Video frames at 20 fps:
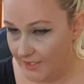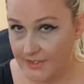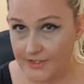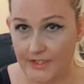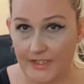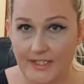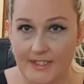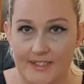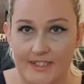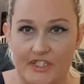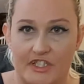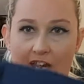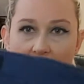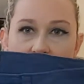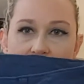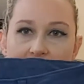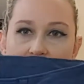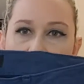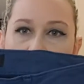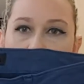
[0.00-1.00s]
so these are
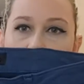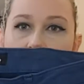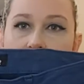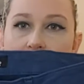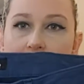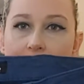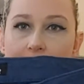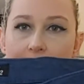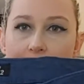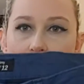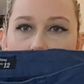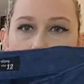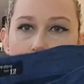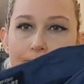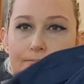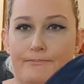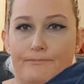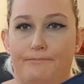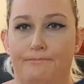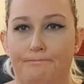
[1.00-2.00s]
JJ's,
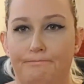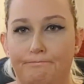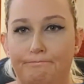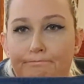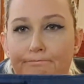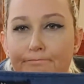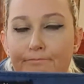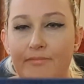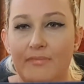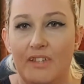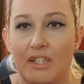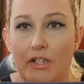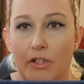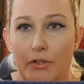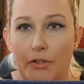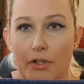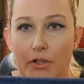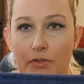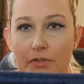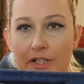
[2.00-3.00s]

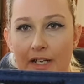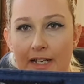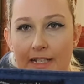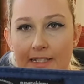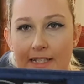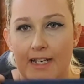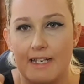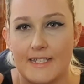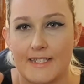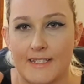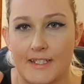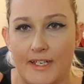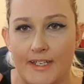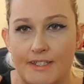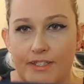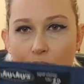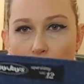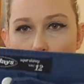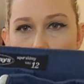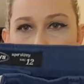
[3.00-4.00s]
good old JJ's,
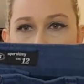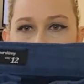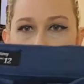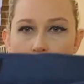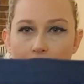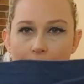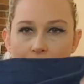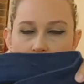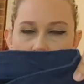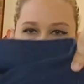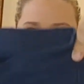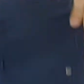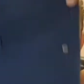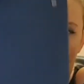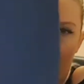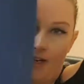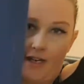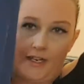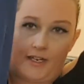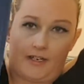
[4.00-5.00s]
size 12. They
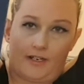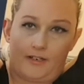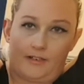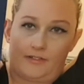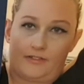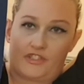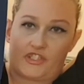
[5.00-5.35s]
are